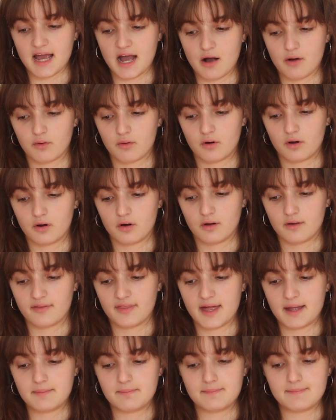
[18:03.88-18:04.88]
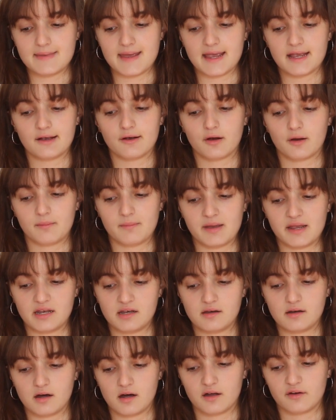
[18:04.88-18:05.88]
alcohol that may or may
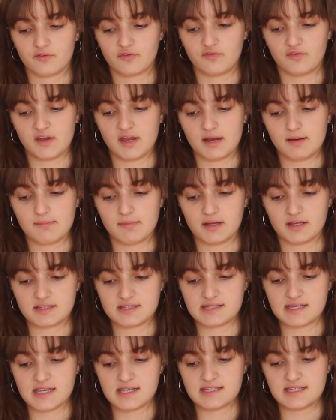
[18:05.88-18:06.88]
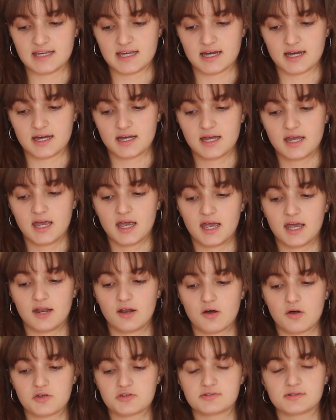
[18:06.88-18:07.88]
not feed melassesia.
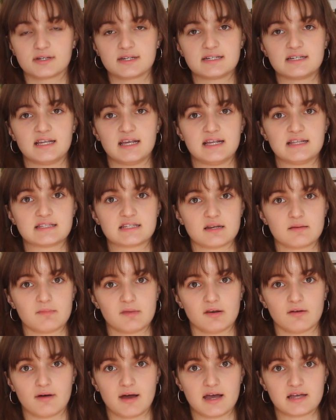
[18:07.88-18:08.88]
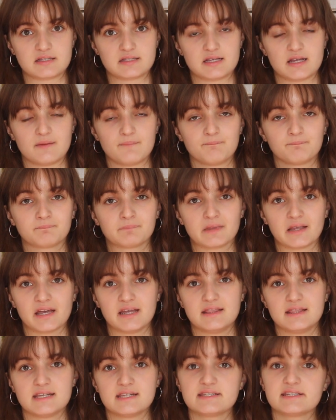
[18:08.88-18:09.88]
It also contains an amino acid.
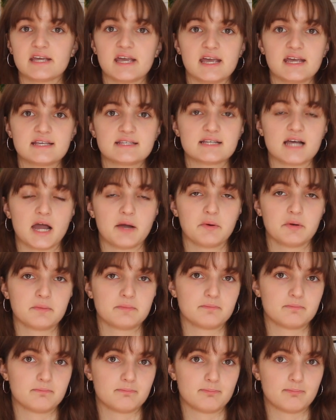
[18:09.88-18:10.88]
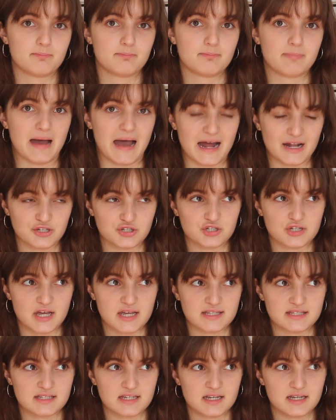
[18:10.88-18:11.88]
In this case, I would patch
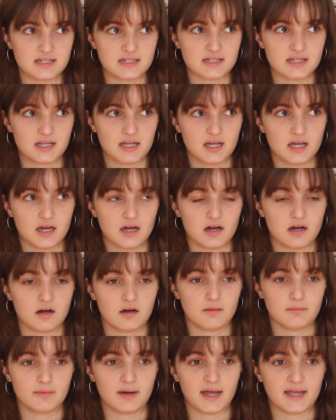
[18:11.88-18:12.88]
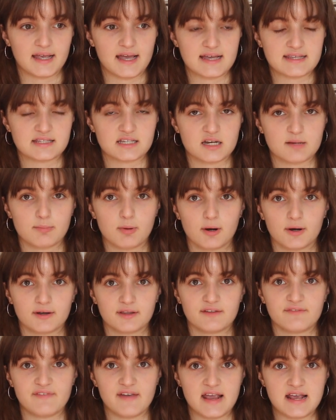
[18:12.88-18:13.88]
test it, I guess on a part of
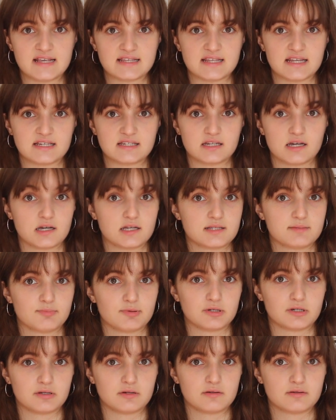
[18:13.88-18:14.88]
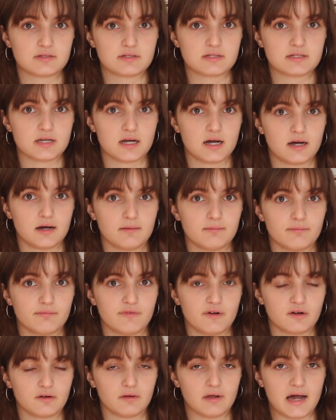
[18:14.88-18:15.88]
the face that does produce
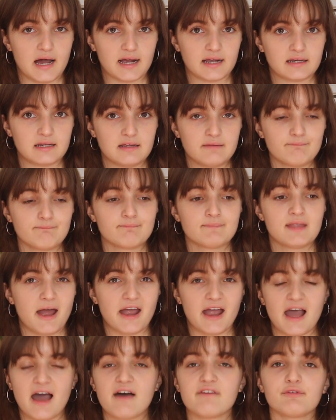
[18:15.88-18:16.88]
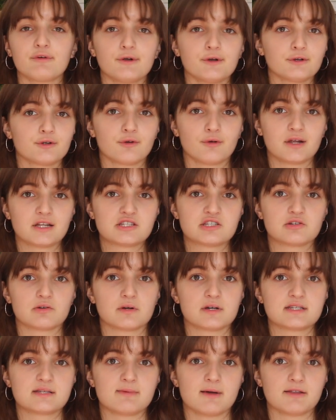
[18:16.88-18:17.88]
fungal acne. I have heard great
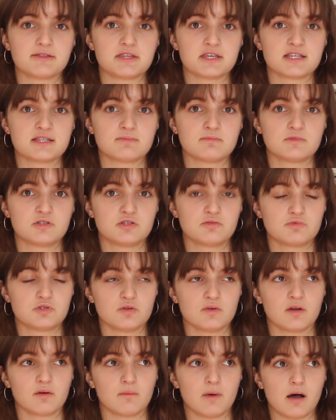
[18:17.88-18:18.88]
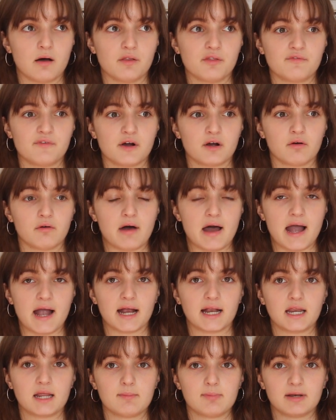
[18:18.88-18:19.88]
stories about this doing well with fungal
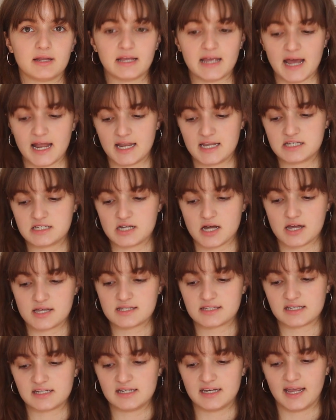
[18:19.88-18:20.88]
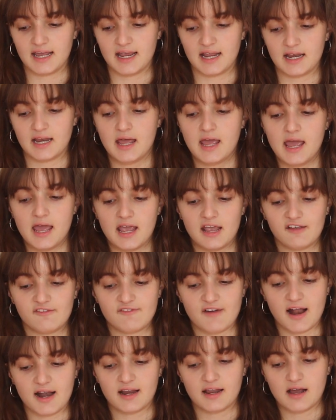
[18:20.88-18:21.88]
acne, but again, it does contain a
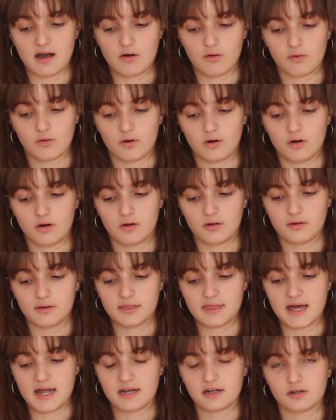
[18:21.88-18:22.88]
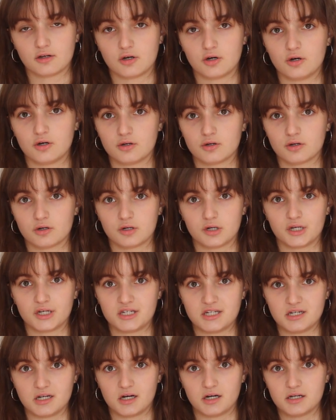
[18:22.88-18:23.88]
fatty alcohol that could or
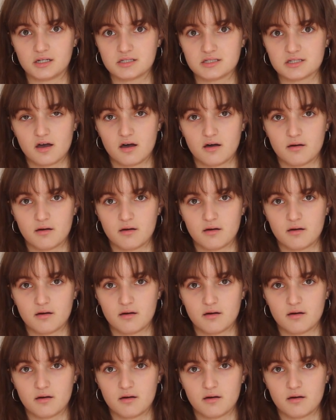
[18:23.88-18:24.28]
could not